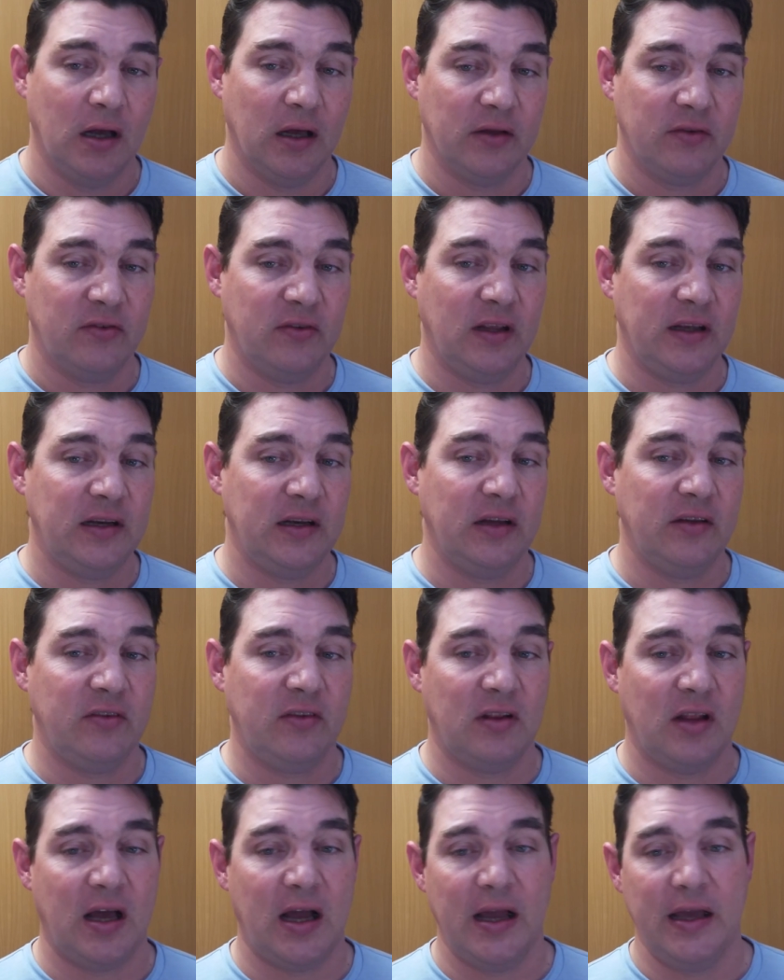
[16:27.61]
Slickness,
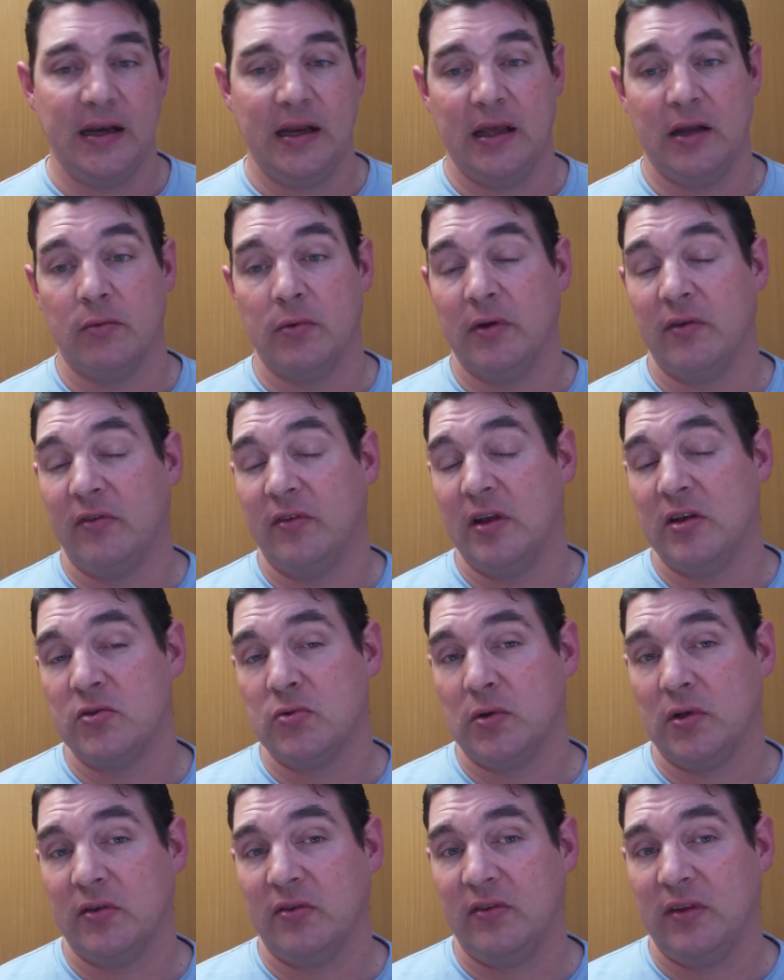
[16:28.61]
glide, and
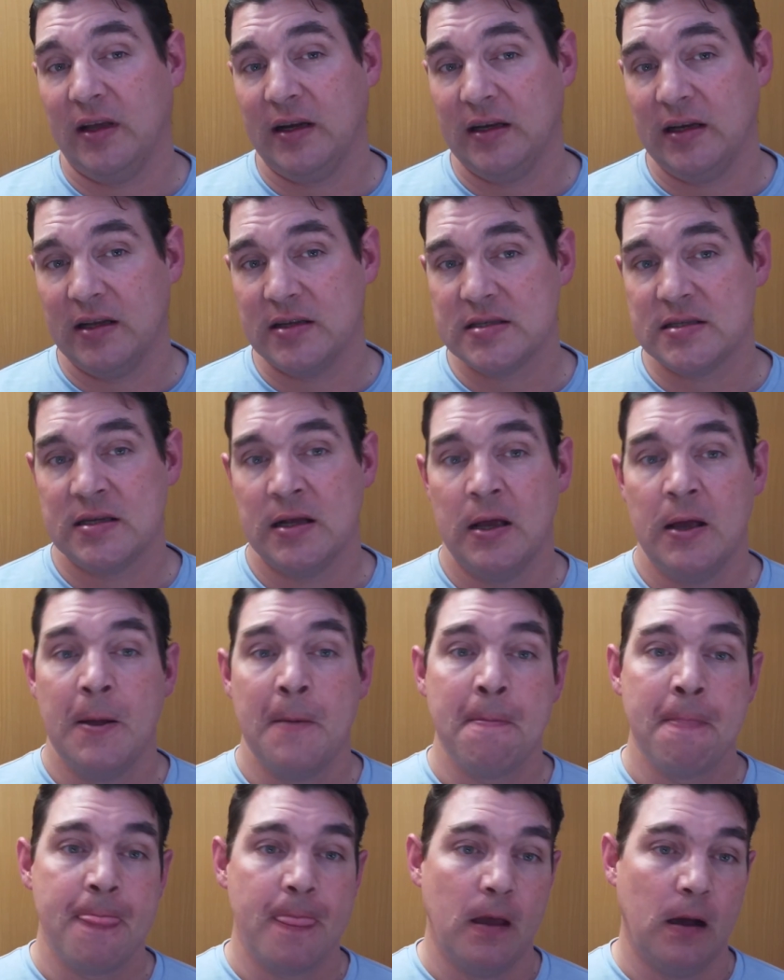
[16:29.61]
residual slickness
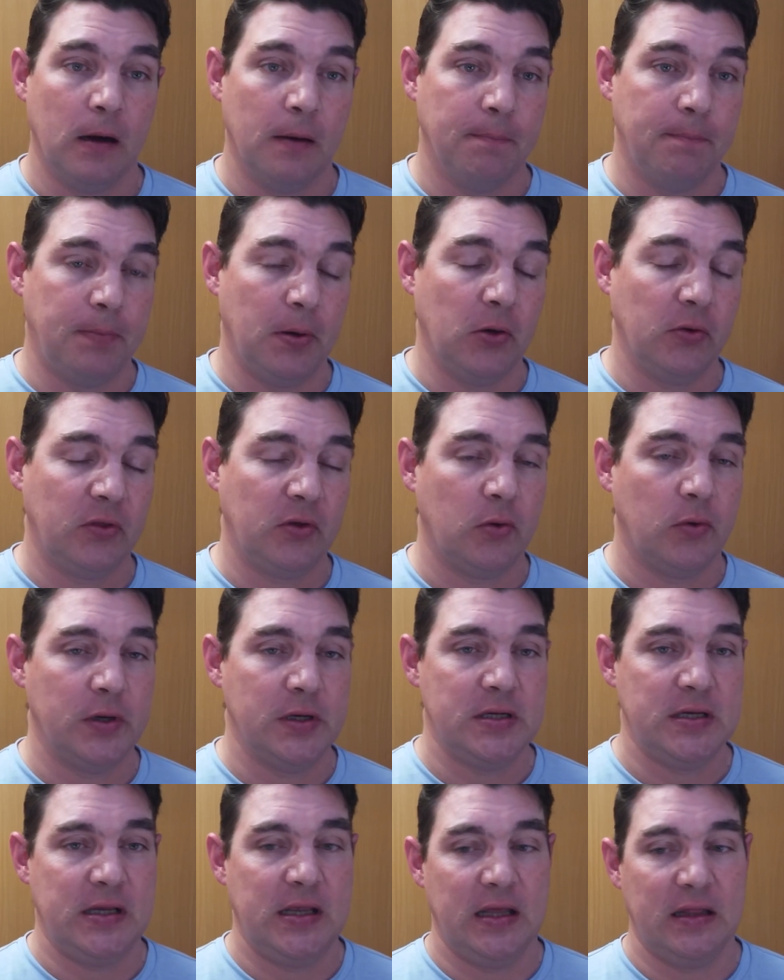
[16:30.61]
are both
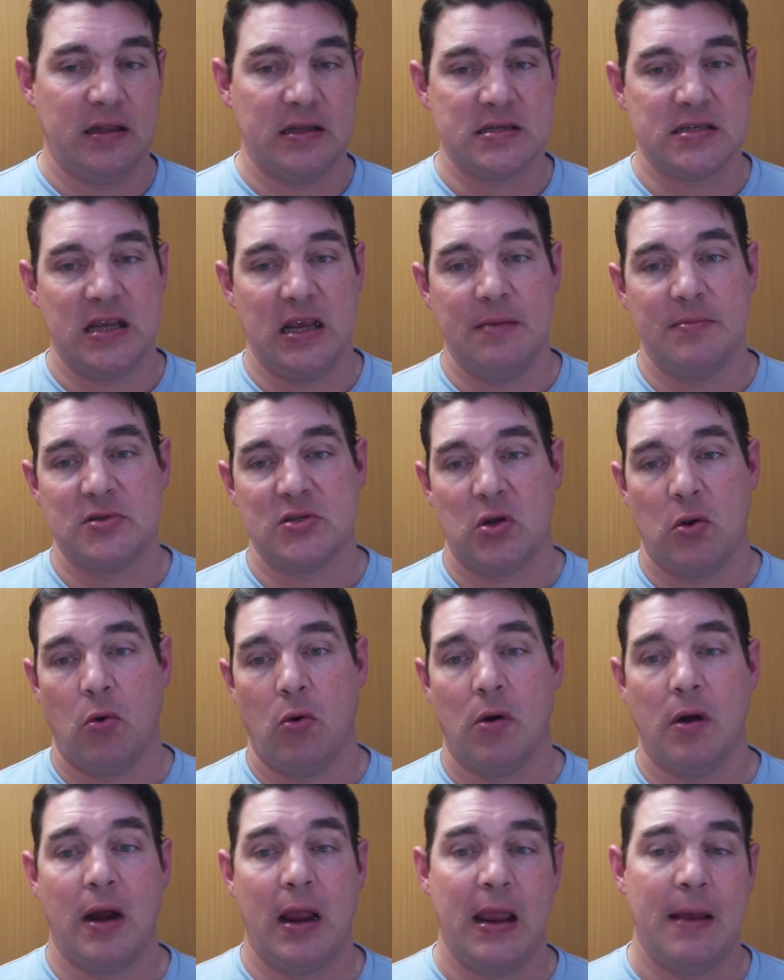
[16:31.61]
going to get the same
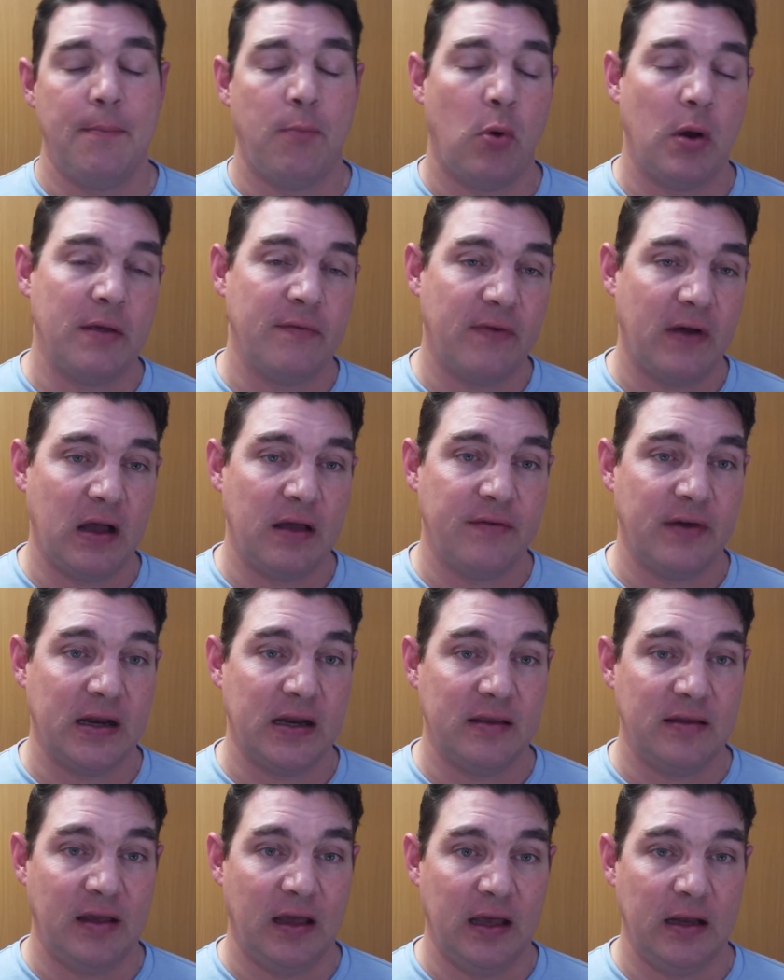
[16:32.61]
score, 8.5 out
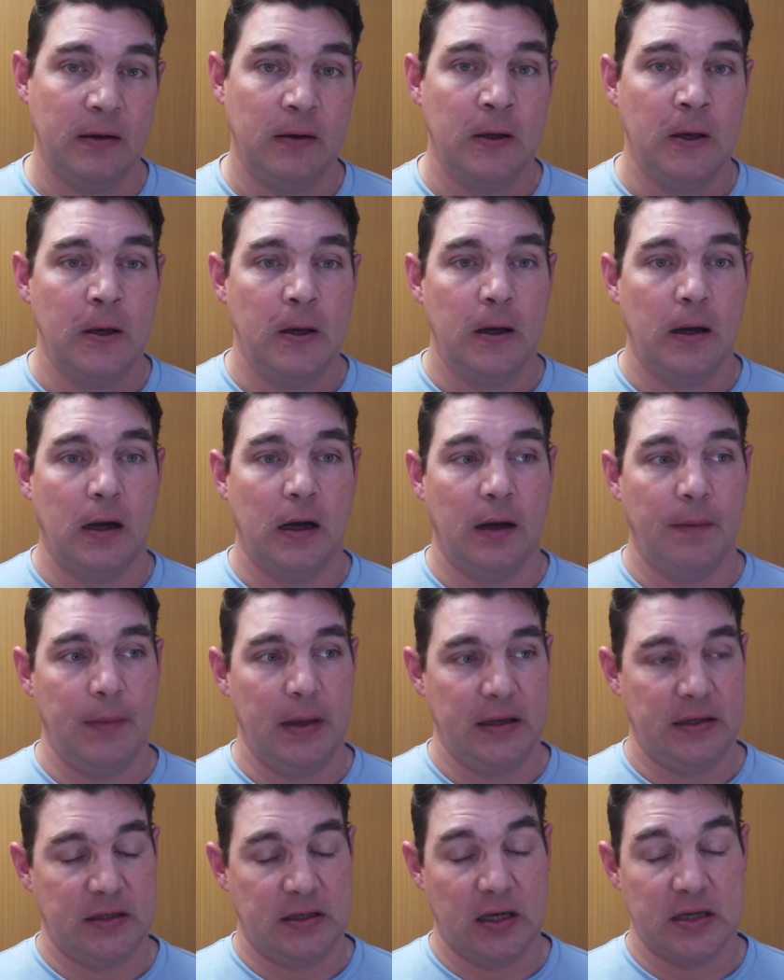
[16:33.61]
of 10.
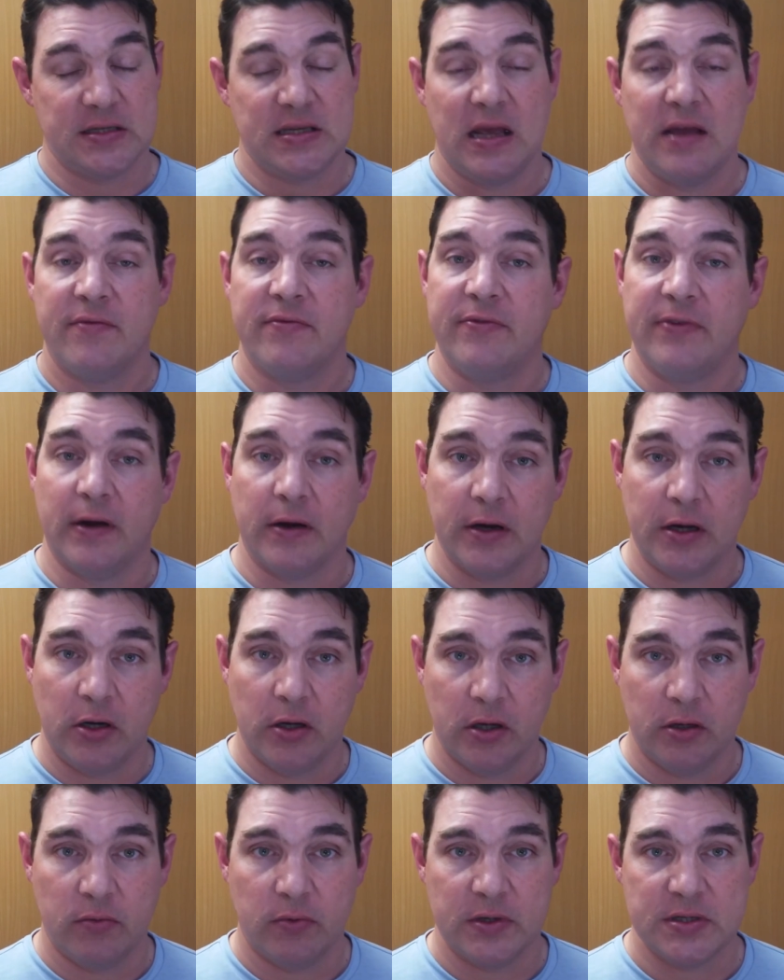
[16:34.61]
It does have very
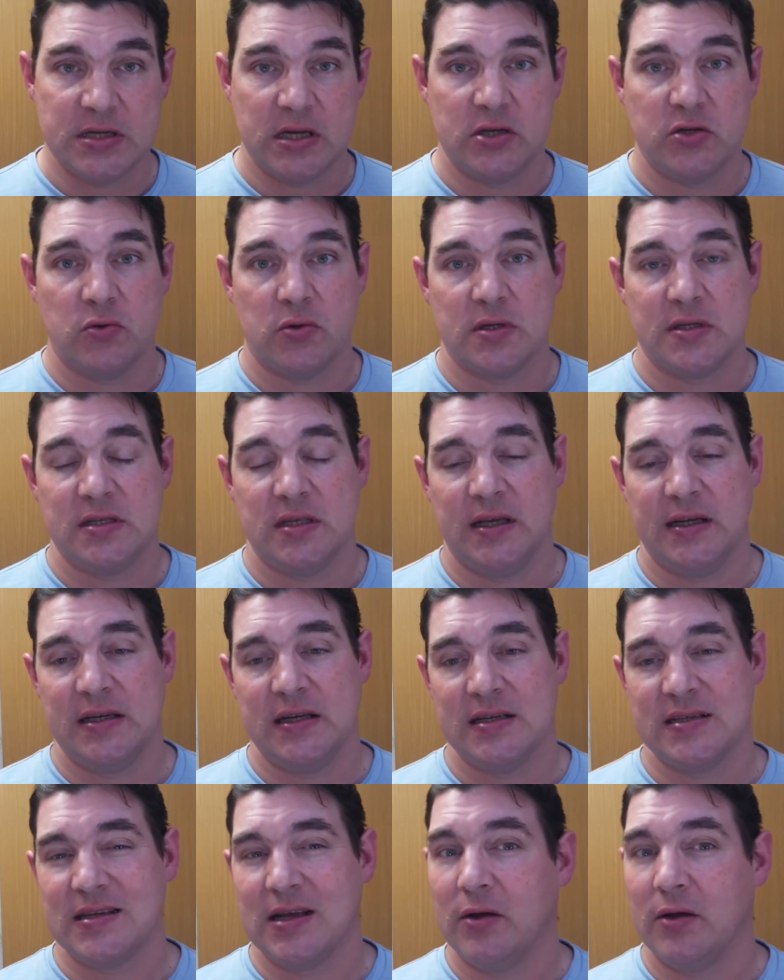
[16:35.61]
good residual slickness.